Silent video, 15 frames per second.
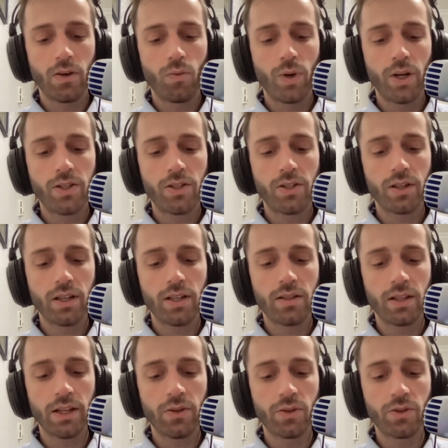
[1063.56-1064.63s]
which is
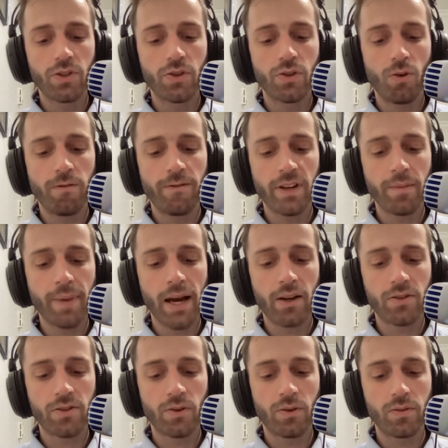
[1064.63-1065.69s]
little to no
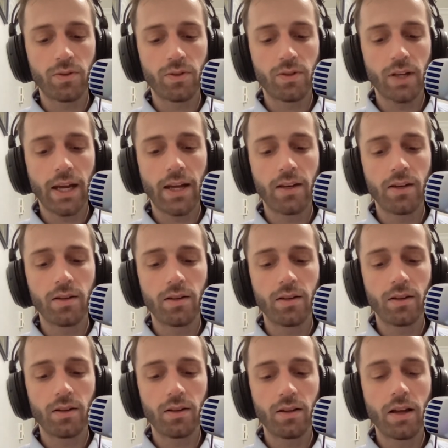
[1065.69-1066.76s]
feedback zones and
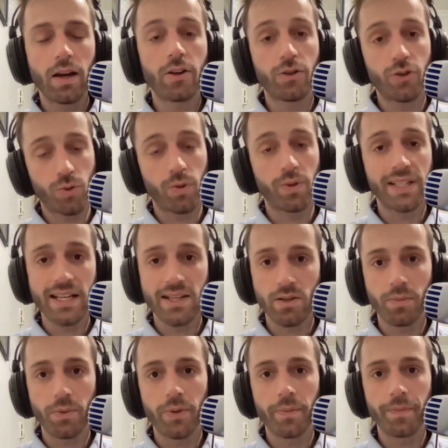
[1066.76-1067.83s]
a controlled
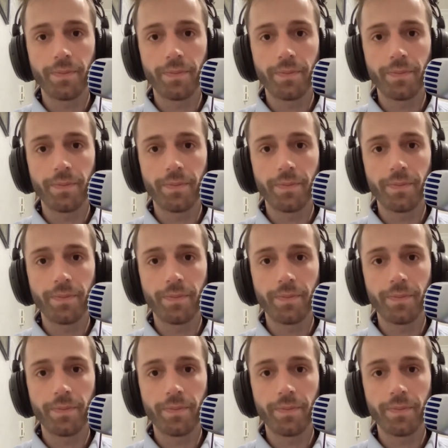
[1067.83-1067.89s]
decibel.